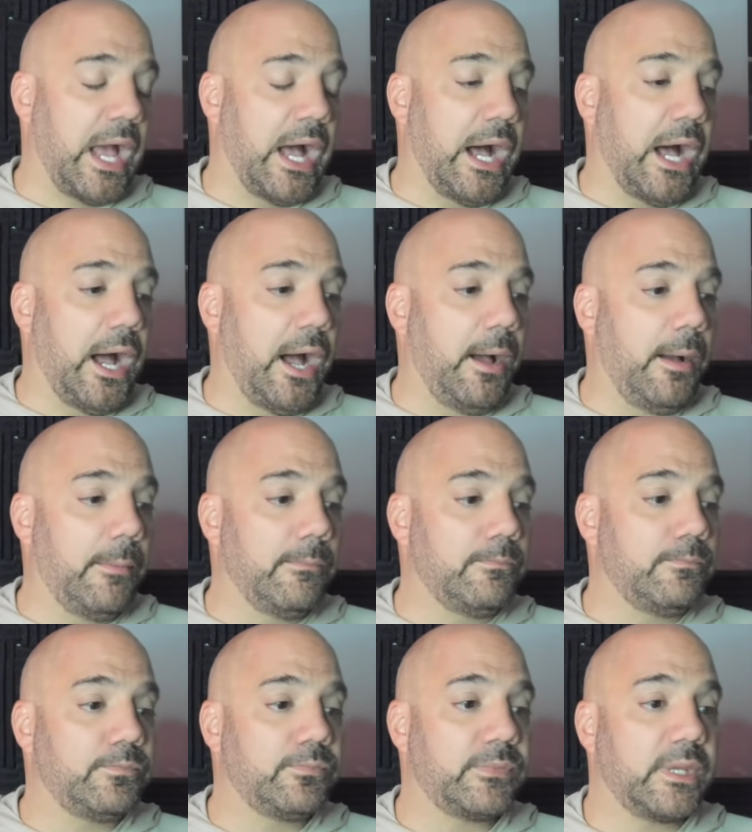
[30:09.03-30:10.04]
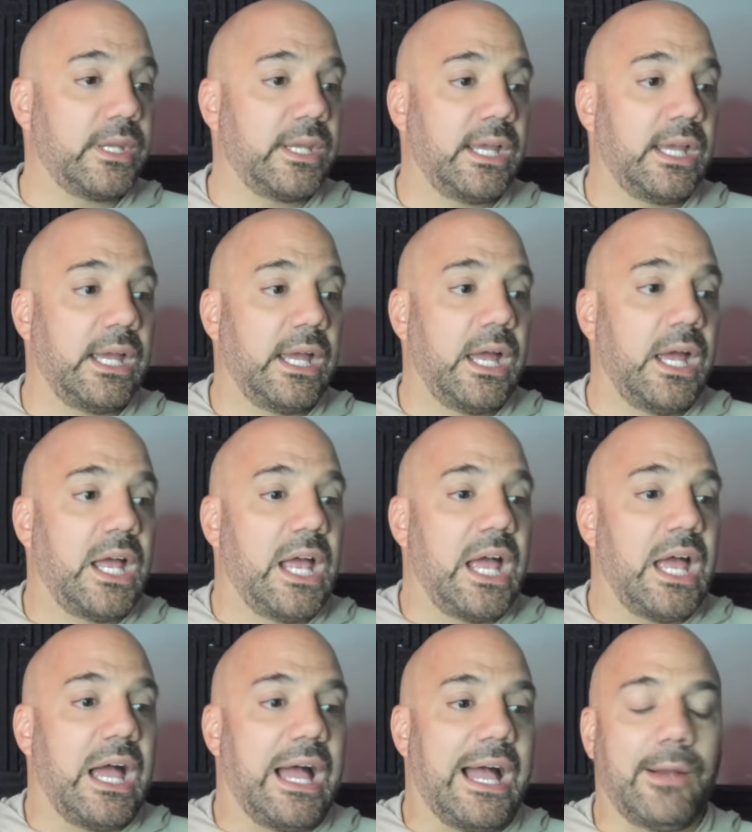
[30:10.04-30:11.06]
I
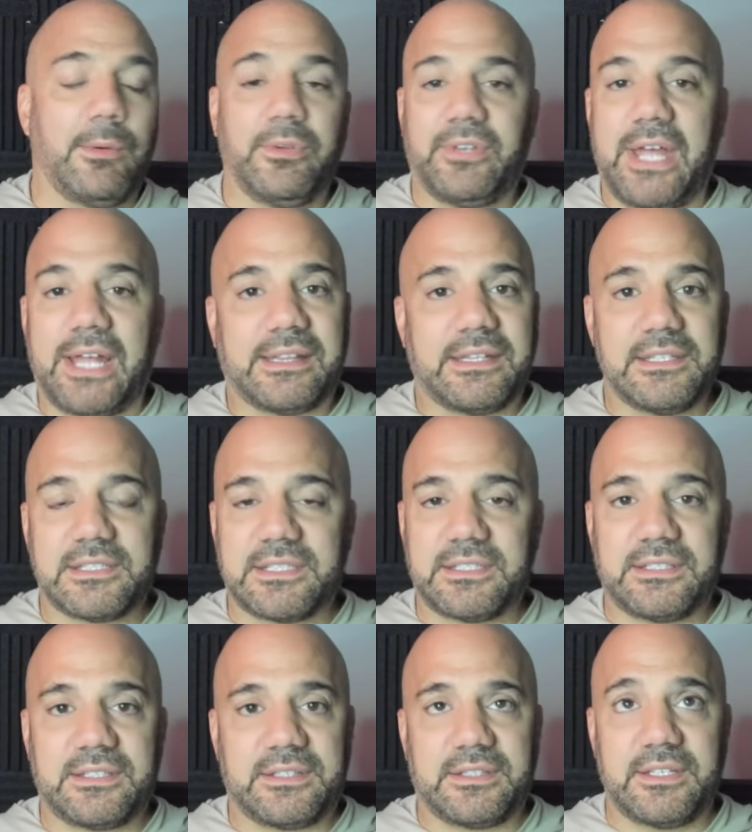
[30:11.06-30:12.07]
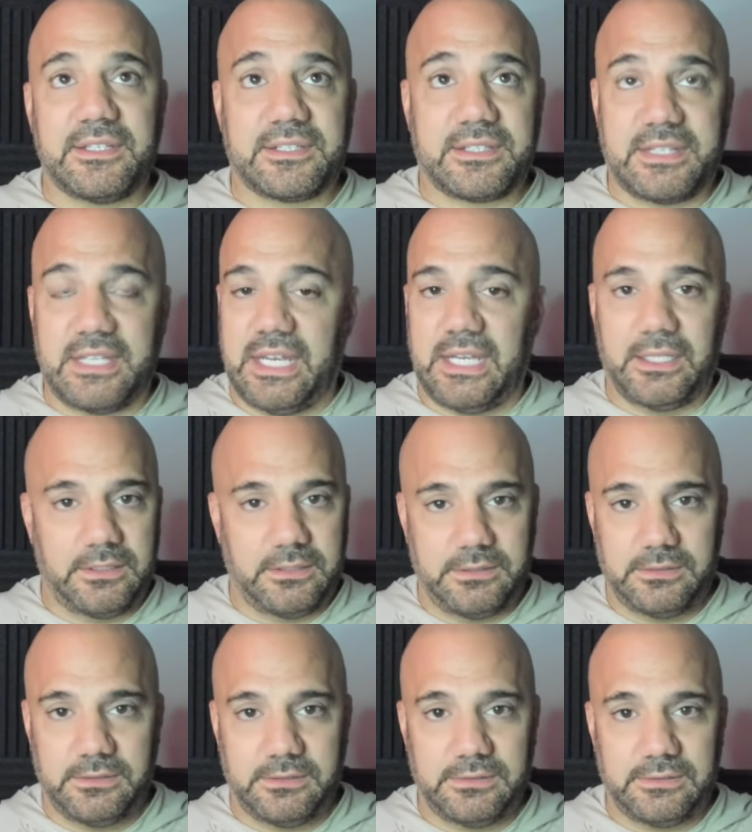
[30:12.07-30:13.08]
was at this thing.
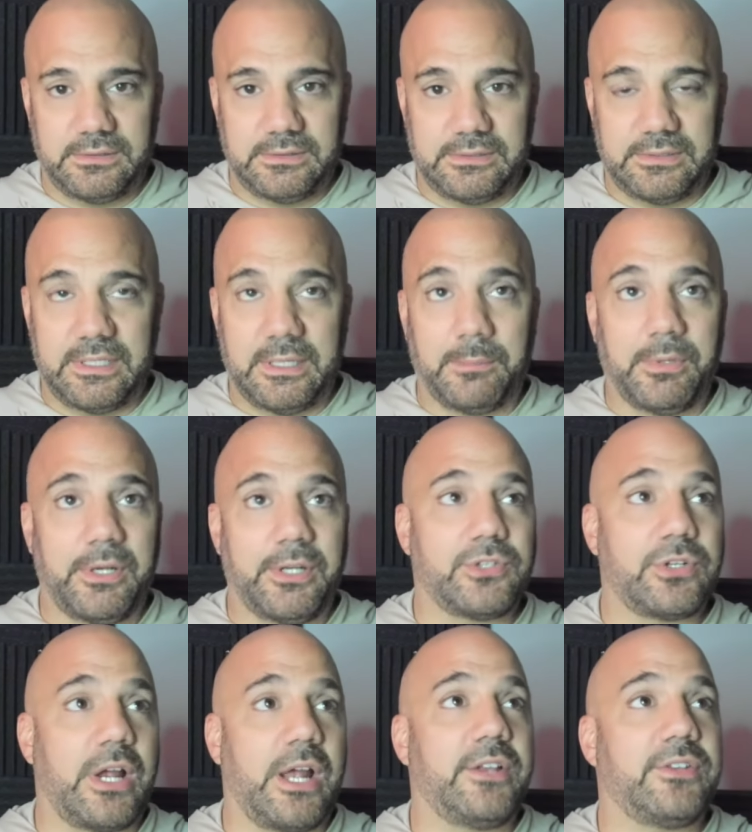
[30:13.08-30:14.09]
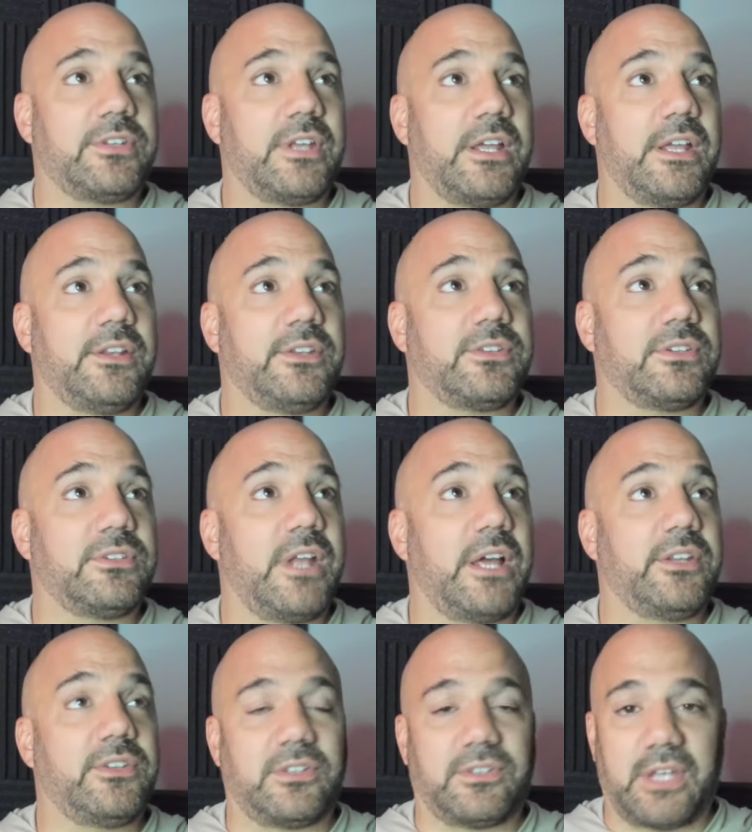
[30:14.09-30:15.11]
I'm going to try to say this as
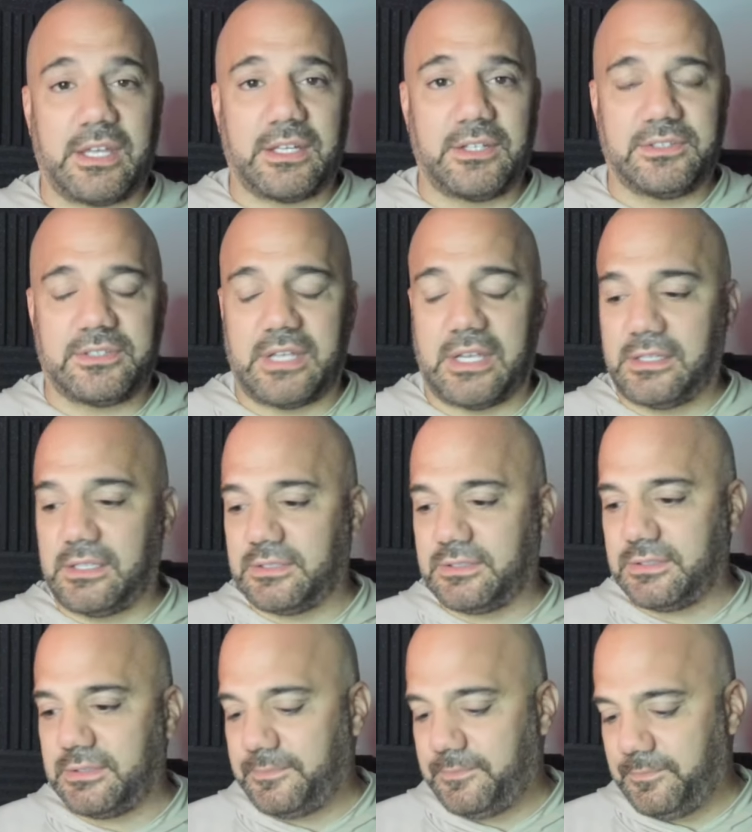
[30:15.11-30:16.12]
nice as I can say this.